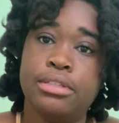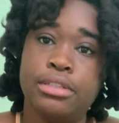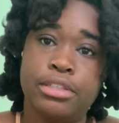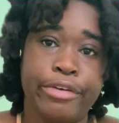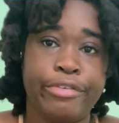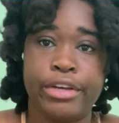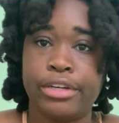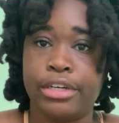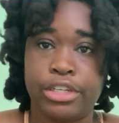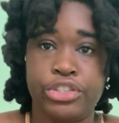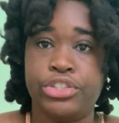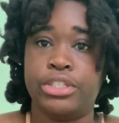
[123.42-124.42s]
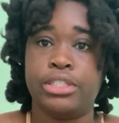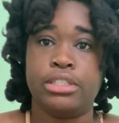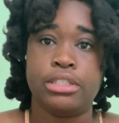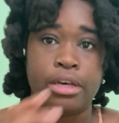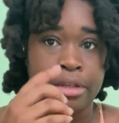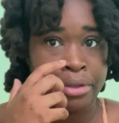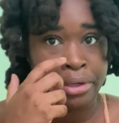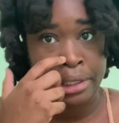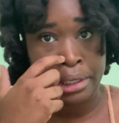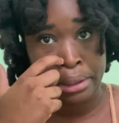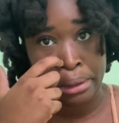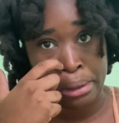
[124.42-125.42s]
different countries other
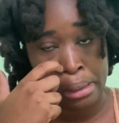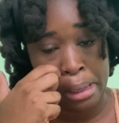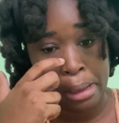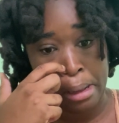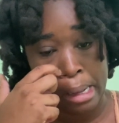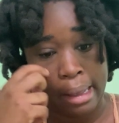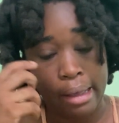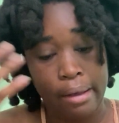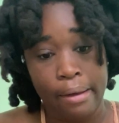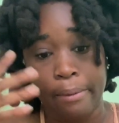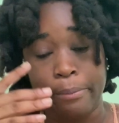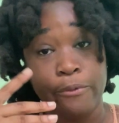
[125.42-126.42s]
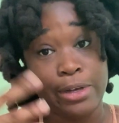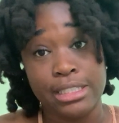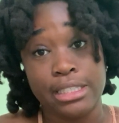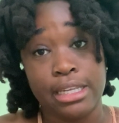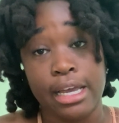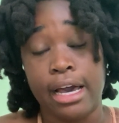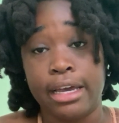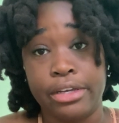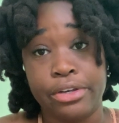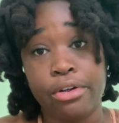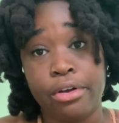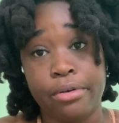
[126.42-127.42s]
than what they got in
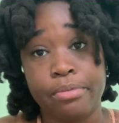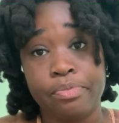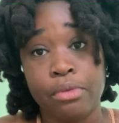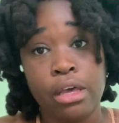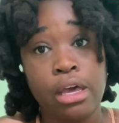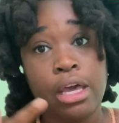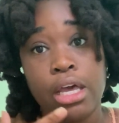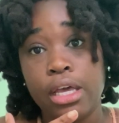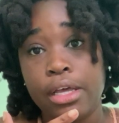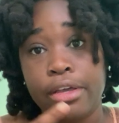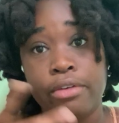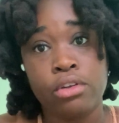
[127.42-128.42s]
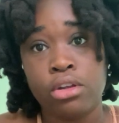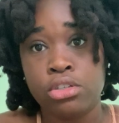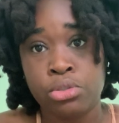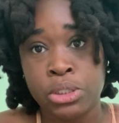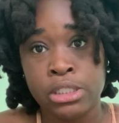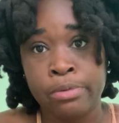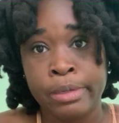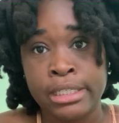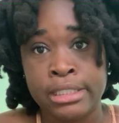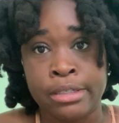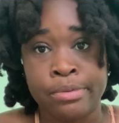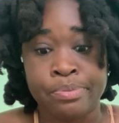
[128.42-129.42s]
Europe. Even though it's really
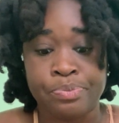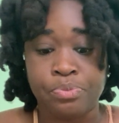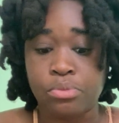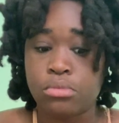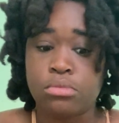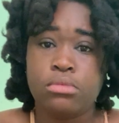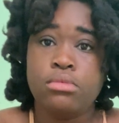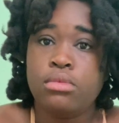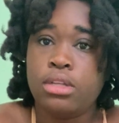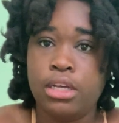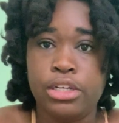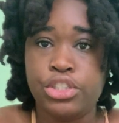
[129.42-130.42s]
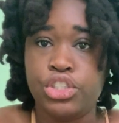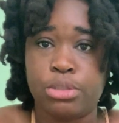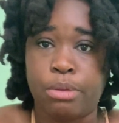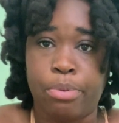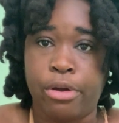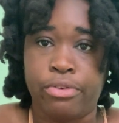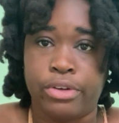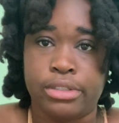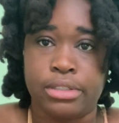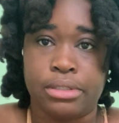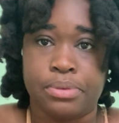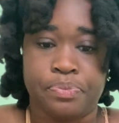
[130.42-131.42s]
amazing. It's just my
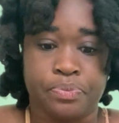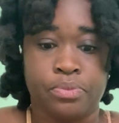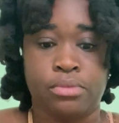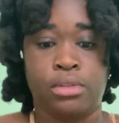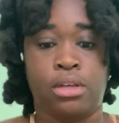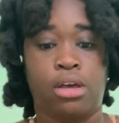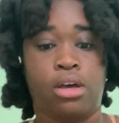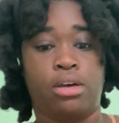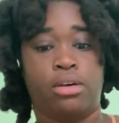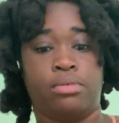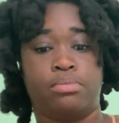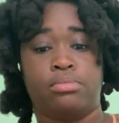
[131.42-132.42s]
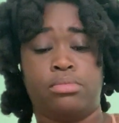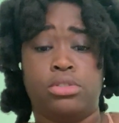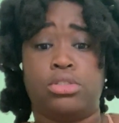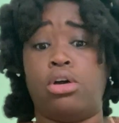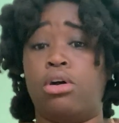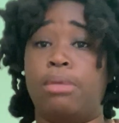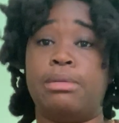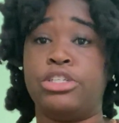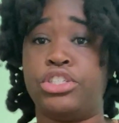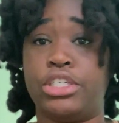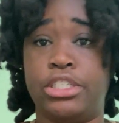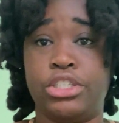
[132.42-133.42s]
preference. So I'm not
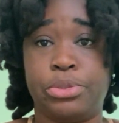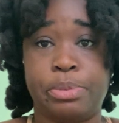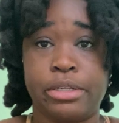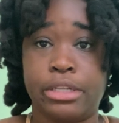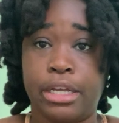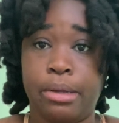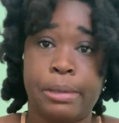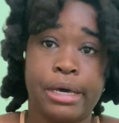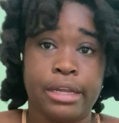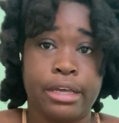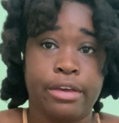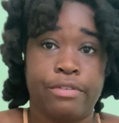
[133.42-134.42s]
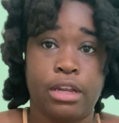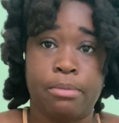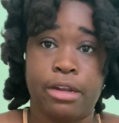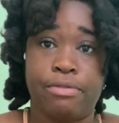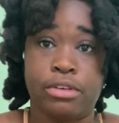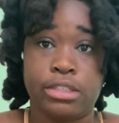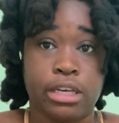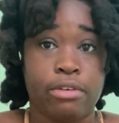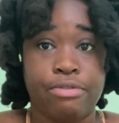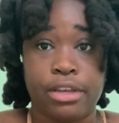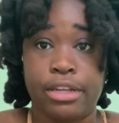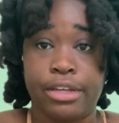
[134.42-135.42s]
trying to disrespect anybody. If anybody feels like
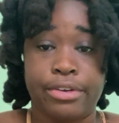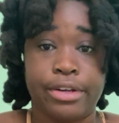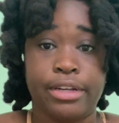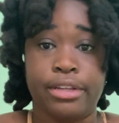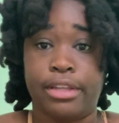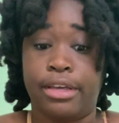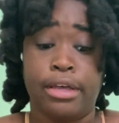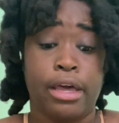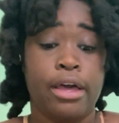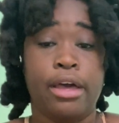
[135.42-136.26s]
offended or anything,